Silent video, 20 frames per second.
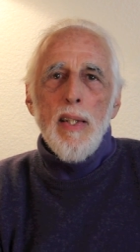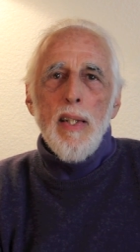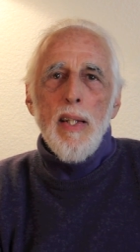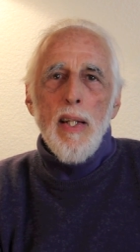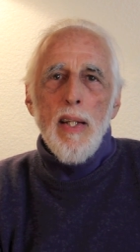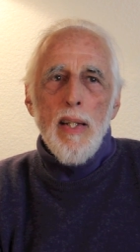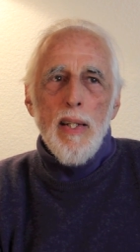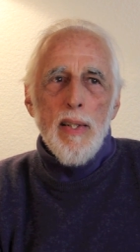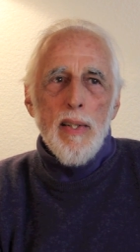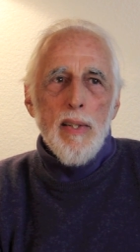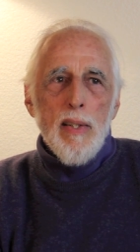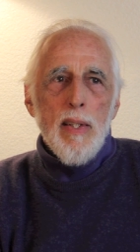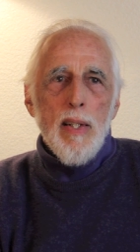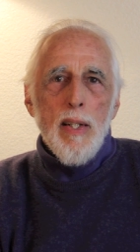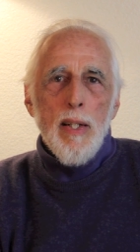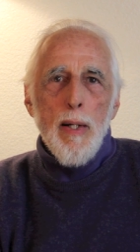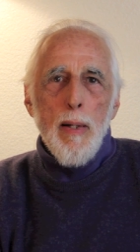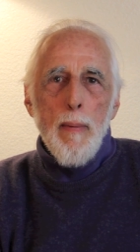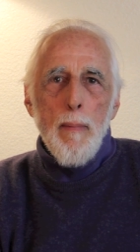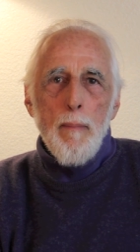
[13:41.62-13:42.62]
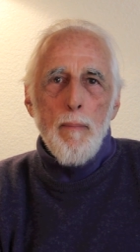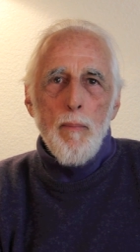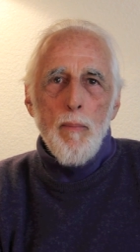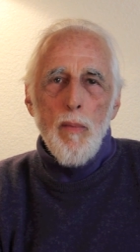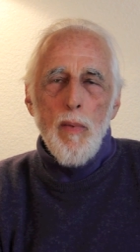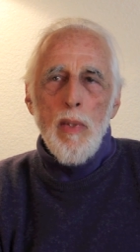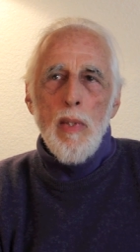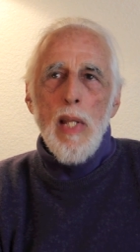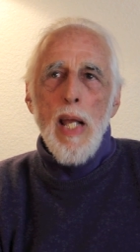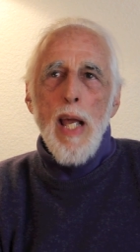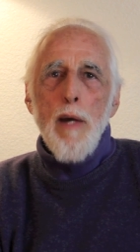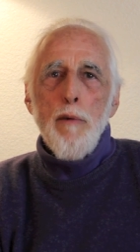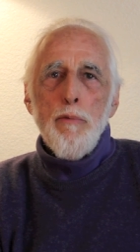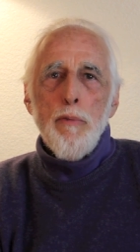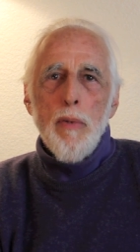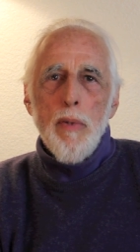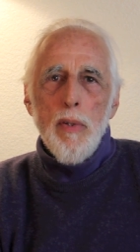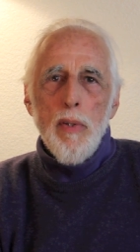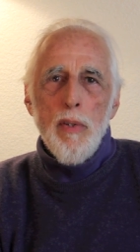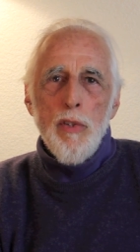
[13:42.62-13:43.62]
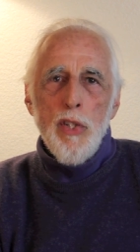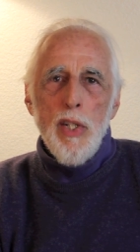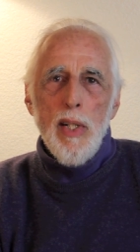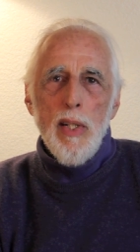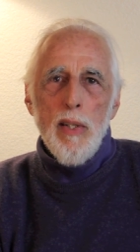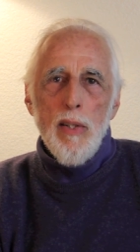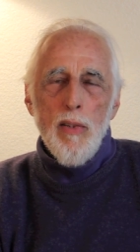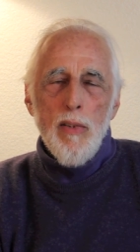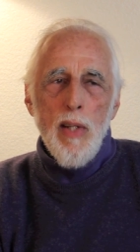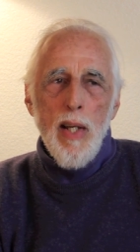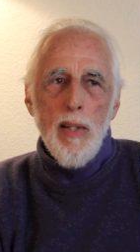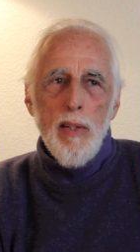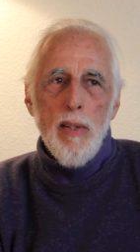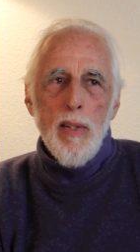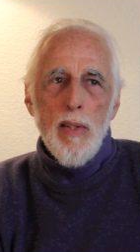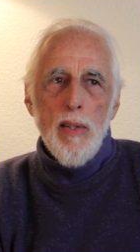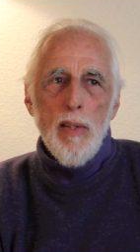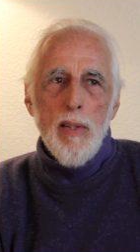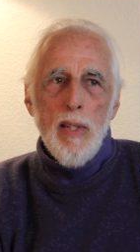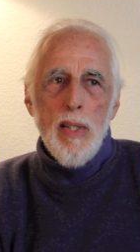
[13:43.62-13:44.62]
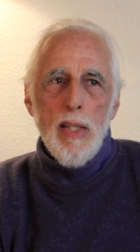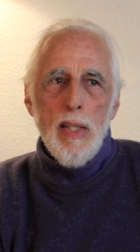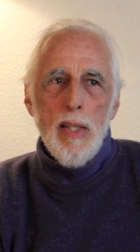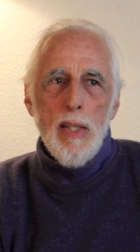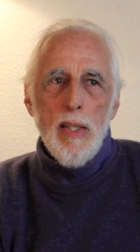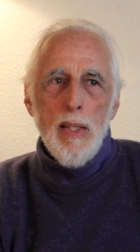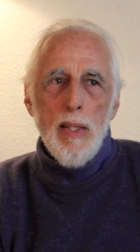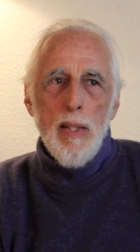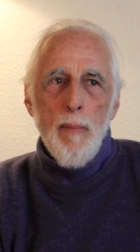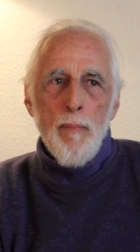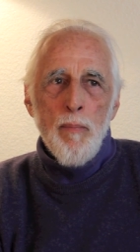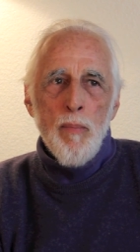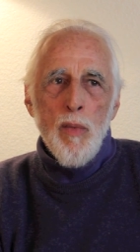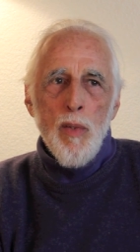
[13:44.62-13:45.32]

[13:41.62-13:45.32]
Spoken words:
And after she had attended the